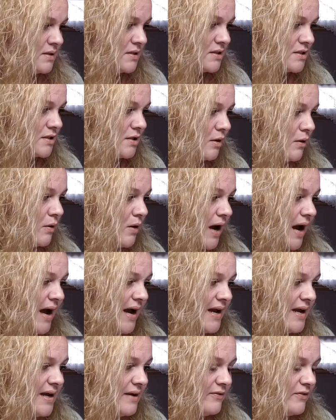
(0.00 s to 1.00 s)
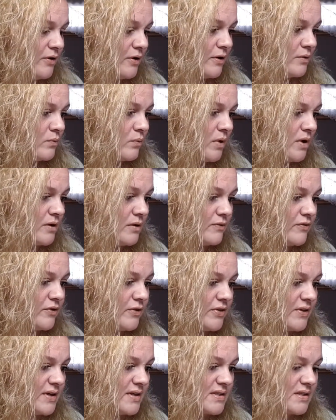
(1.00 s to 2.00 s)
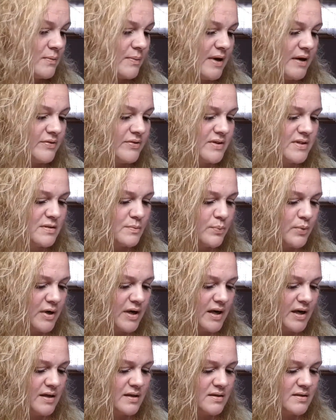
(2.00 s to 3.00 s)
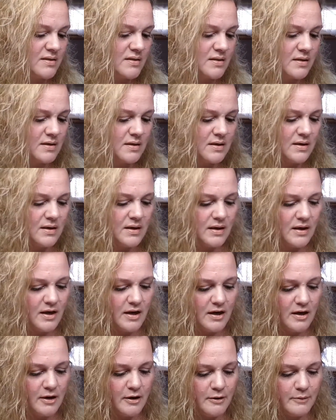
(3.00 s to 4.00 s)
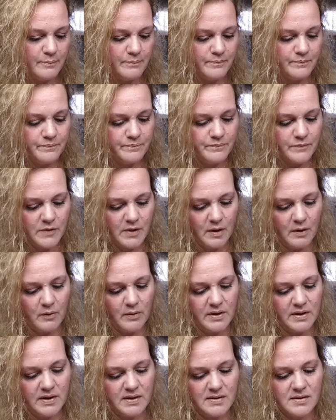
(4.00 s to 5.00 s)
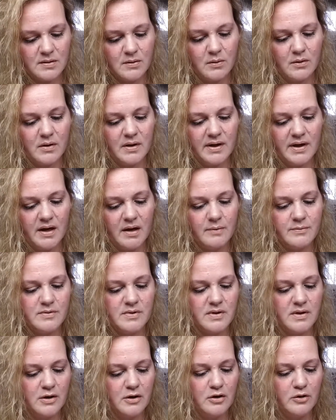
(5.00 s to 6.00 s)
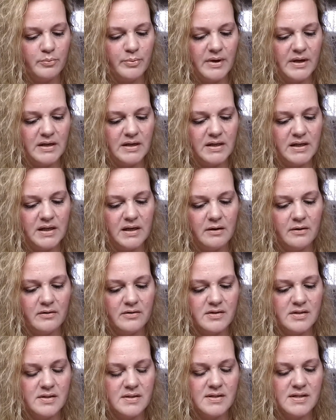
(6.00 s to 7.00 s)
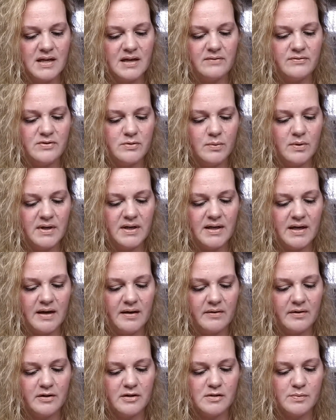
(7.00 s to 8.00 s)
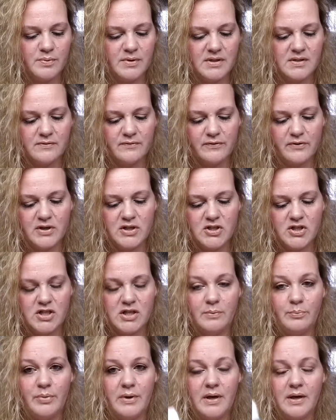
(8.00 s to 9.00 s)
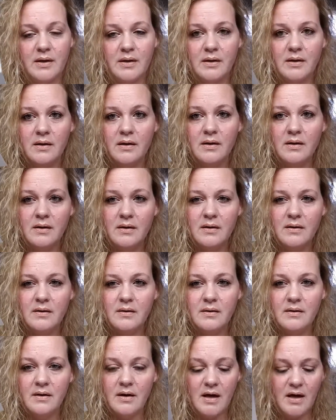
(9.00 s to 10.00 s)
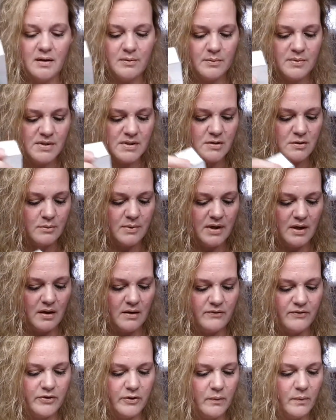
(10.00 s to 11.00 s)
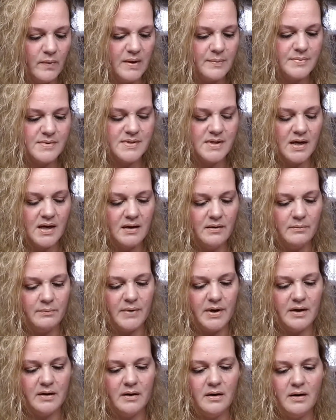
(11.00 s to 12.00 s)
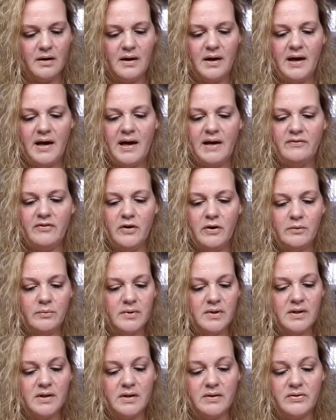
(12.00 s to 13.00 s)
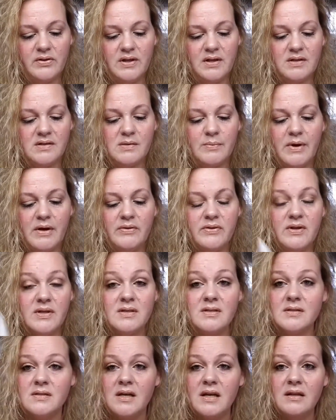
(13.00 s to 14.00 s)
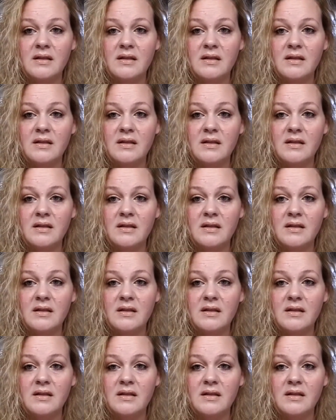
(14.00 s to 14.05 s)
So I have heard wonderful things about this brand. Oh, and that's cool. It comes with a coupon in here to save $20 plus free shipping. I'm assuming off their website, but I've heard really good things about this.